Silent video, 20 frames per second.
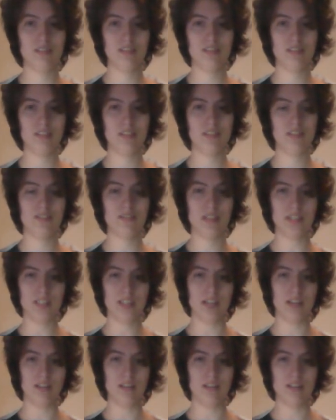as you can
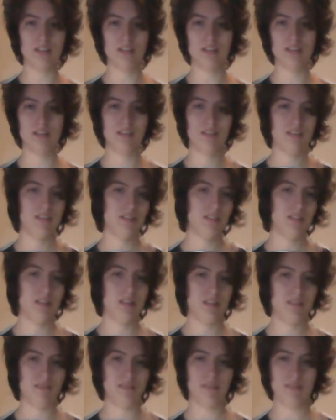tell
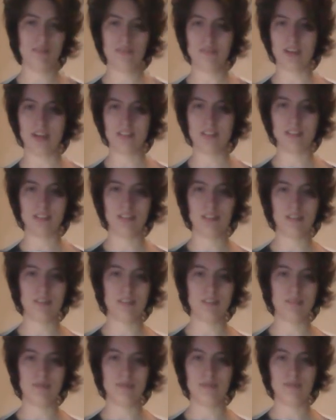from the fact that
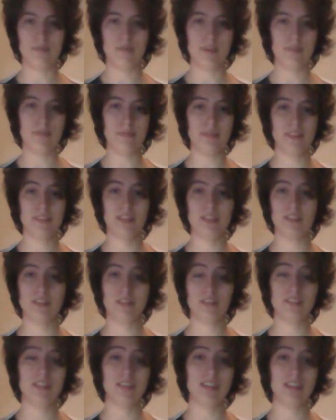the
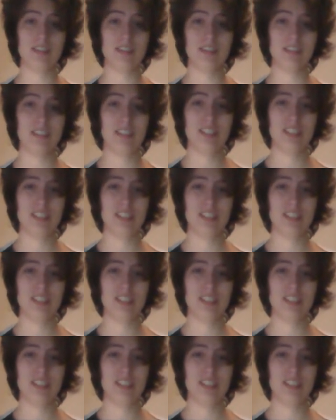materials, like,